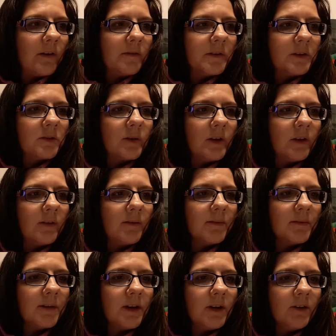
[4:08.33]
off at
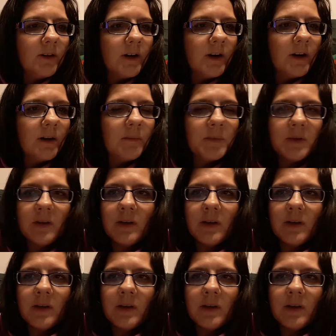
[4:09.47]
23 grams,